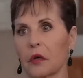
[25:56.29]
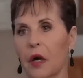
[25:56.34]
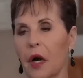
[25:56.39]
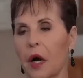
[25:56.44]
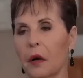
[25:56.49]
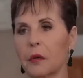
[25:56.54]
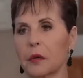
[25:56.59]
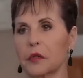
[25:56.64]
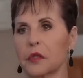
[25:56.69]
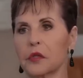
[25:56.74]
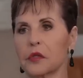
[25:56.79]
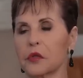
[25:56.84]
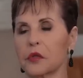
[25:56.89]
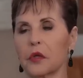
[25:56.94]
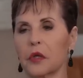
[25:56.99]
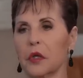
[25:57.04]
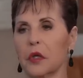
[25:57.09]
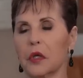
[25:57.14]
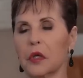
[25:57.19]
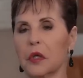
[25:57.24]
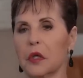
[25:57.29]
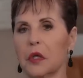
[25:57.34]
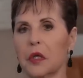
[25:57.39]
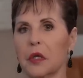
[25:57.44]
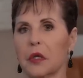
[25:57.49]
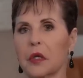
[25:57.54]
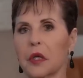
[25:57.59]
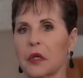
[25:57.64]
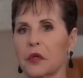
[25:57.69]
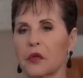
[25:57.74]
Yeah. I would just,
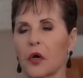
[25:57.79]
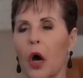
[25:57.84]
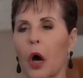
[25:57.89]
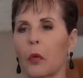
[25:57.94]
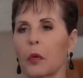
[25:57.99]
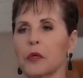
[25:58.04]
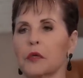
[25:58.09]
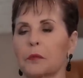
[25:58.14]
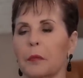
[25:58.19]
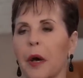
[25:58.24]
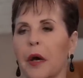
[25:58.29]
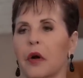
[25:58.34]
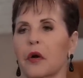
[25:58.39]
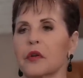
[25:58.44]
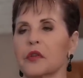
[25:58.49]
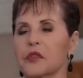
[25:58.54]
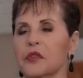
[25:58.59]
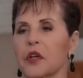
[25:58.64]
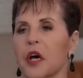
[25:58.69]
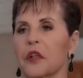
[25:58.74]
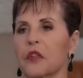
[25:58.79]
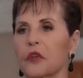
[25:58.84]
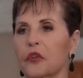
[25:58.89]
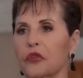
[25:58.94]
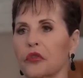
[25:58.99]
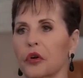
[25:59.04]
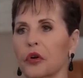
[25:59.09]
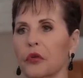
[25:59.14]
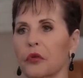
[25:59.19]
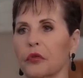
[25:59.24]
it's always better to say the
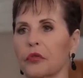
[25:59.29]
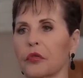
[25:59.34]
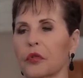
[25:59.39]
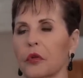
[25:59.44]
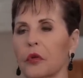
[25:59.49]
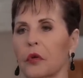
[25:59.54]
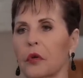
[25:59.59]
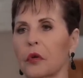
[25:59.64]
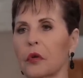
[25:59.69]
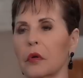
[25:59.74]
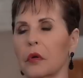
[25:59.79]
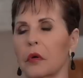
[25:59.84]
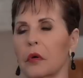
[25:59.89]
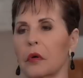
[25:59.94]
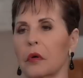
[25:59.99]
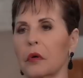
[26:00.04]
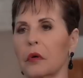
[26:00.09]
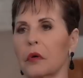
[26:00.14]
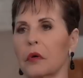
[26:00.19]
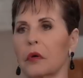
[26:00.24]
truth. Hmm.